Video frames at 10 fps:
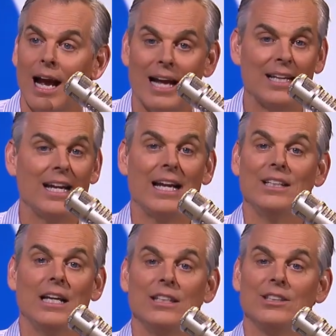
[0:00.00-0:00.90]
and
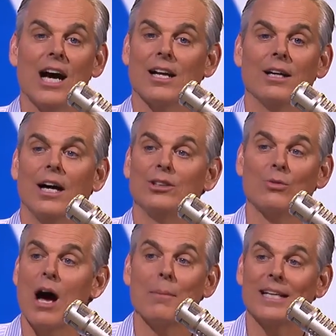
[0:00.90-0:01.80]
he's not a, a
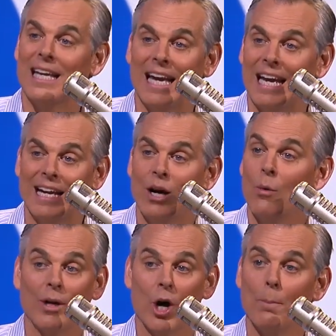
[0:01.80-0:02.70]
drama king.
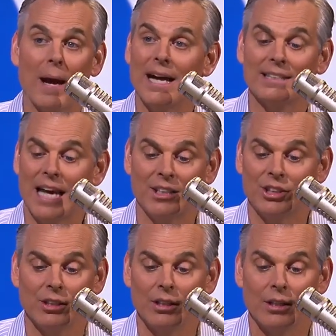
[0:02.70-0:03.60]
We don't pay
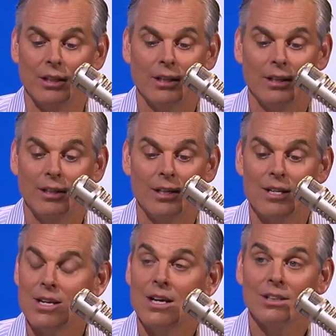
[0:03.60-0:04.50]
attention.
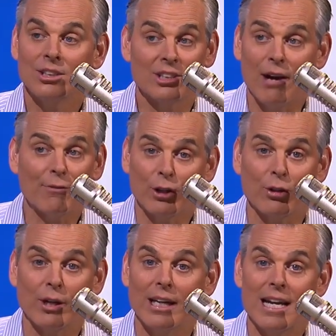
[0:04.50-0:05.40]
Steph
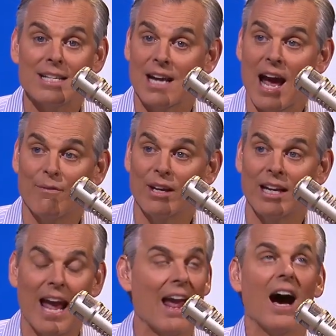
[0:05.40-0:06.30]
Curry is
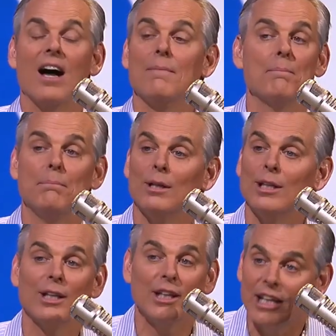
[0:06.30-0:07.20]
having an
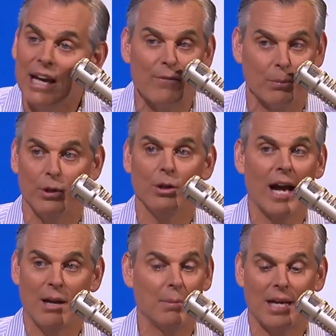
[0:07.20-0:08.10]
unbelievable
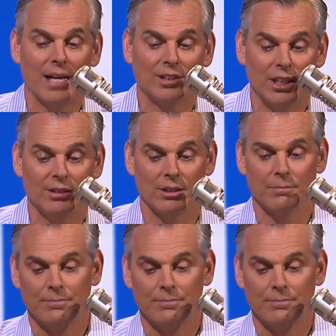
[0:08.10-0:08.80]
N B A season.